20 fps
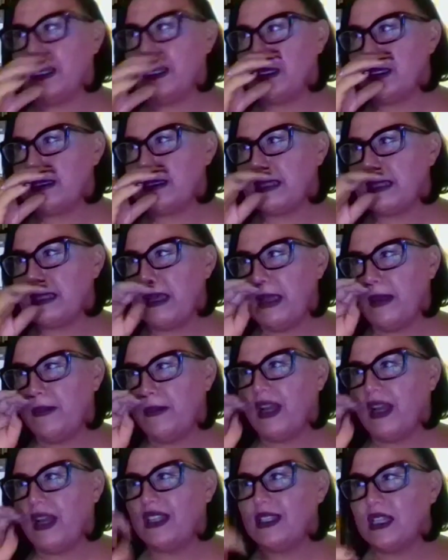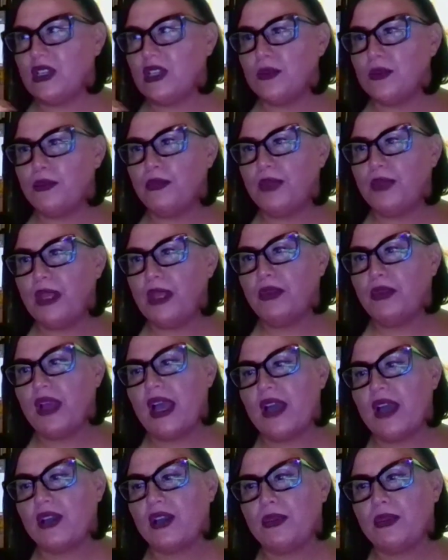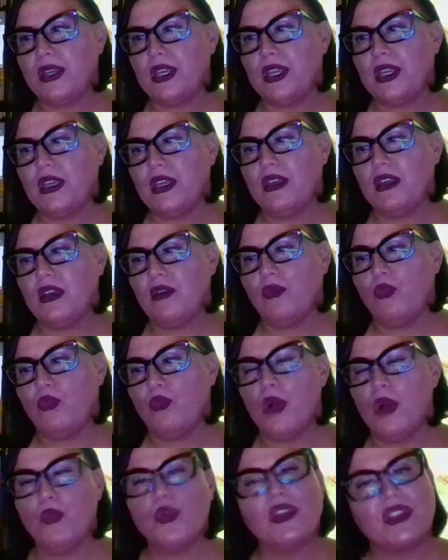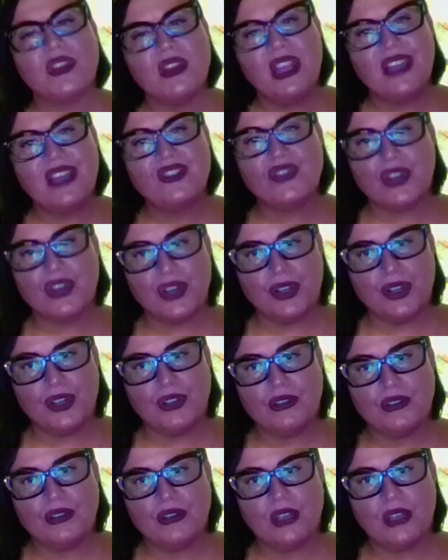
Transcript: is I teach people how to be one with nature